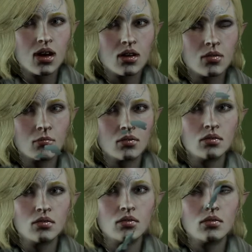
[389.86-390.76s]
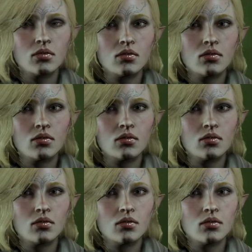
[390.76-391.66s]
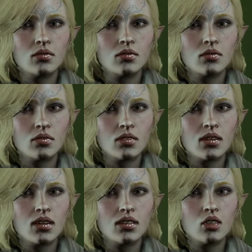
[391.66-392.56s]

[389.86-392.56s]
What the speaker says: pillar menus, I guess. It's going from top to